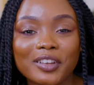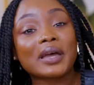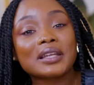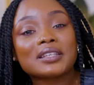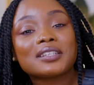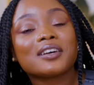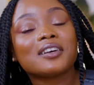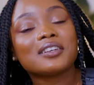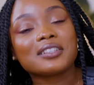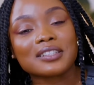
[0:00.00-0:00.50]

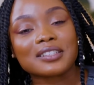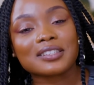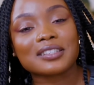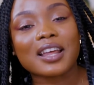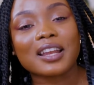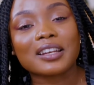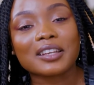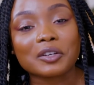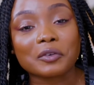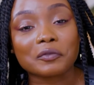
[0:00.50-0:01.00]
better
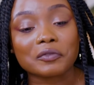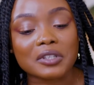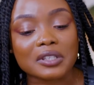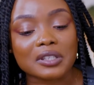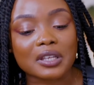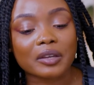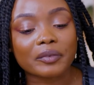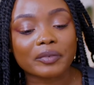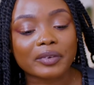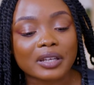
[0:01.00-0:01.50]
understanding of
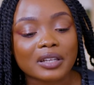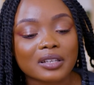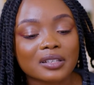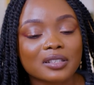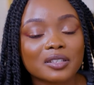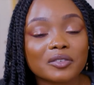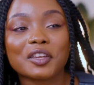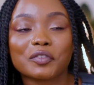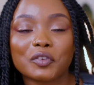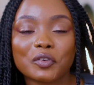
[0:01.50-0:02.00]
this
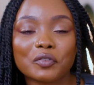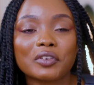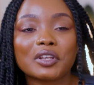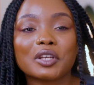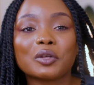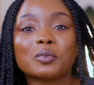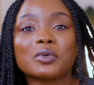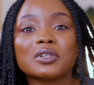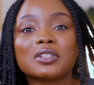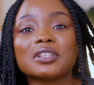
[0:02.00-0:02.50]
ingredient. If you really
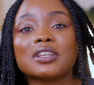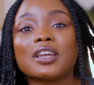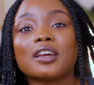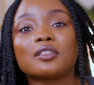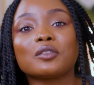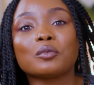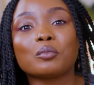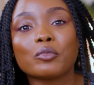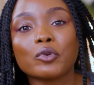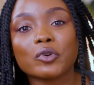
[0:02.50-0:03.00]
want to get
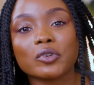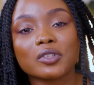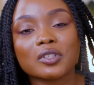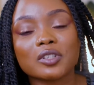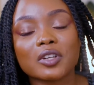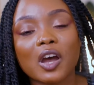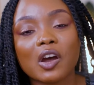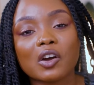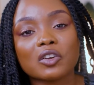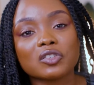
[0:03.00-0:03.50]
the most
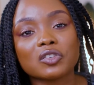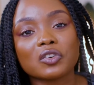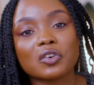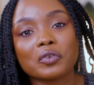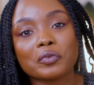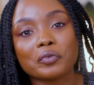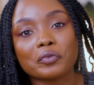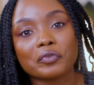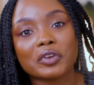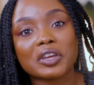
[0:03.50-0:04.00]
out of